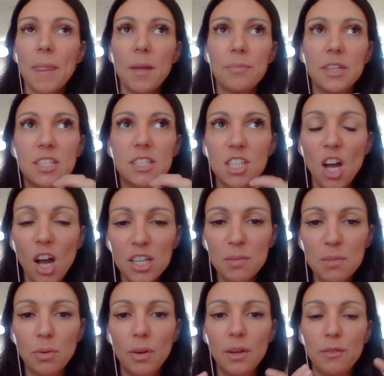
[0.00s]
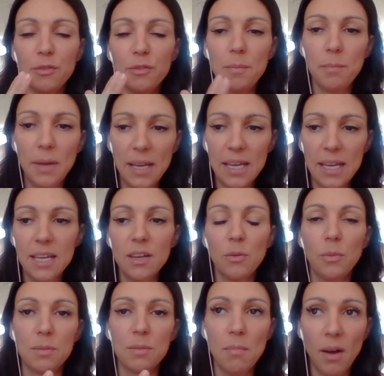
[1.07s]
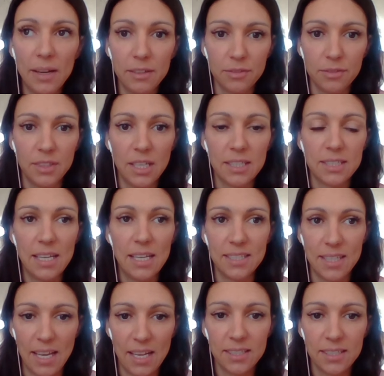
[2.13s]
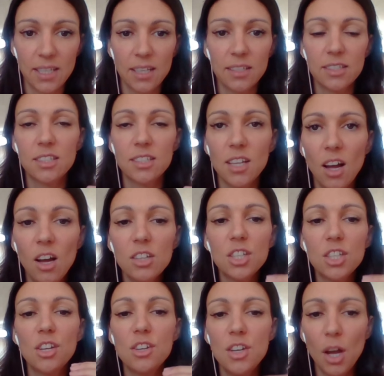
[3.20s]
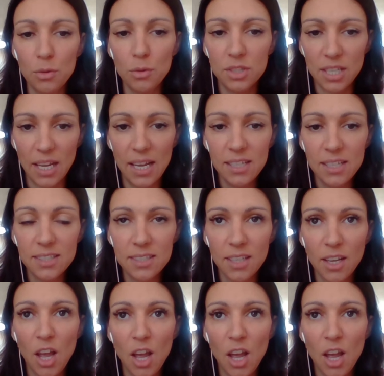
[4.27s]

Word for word: The starting point for me with mindfulness is this start to notice